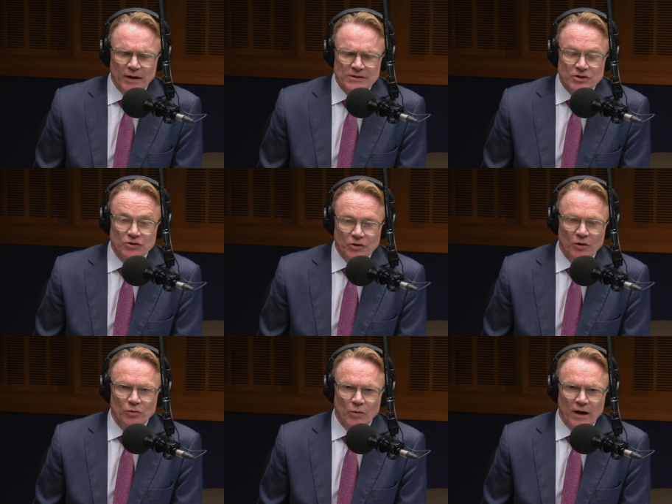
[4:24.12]
as a
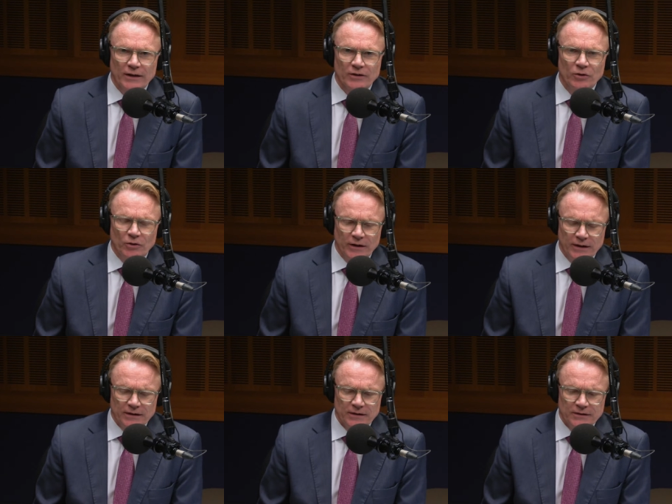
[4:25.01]
non-white
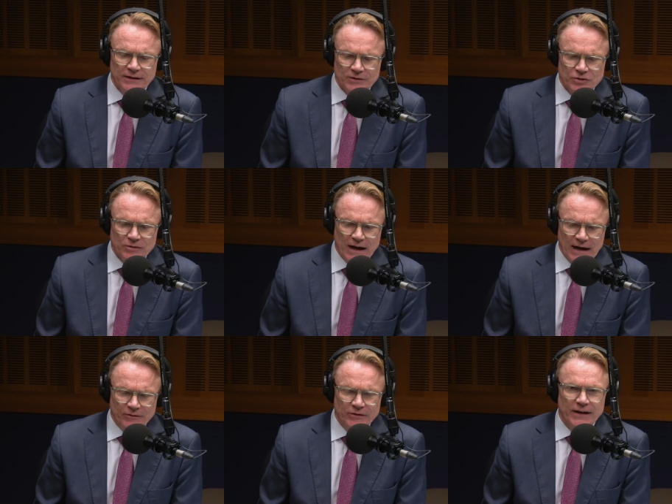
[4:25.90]
lawyer, did you
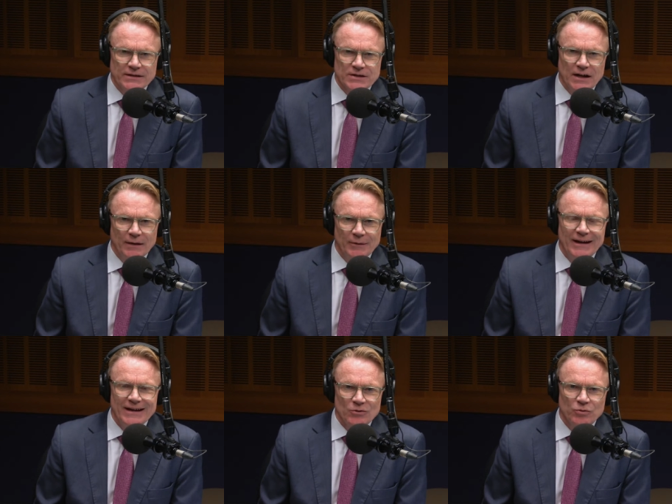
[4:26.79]
have at that time
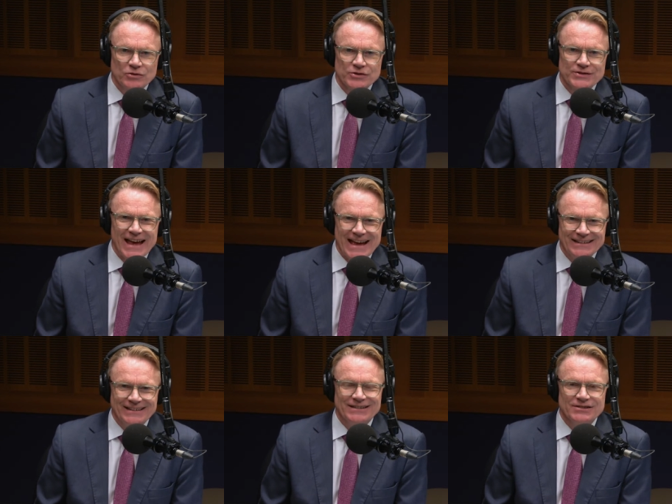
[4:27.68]
equal
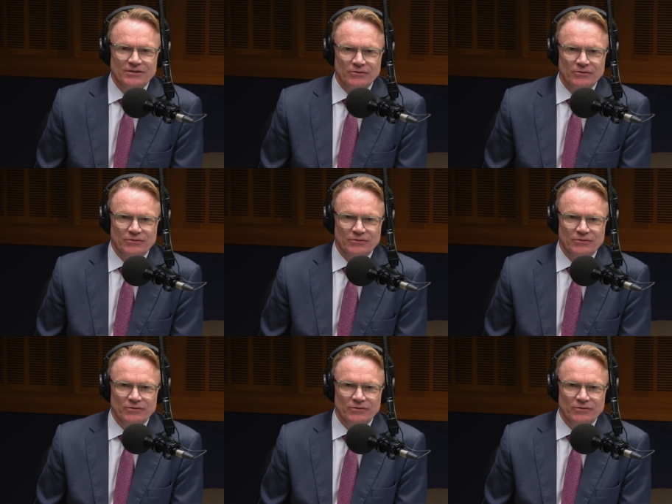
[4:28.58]
standings in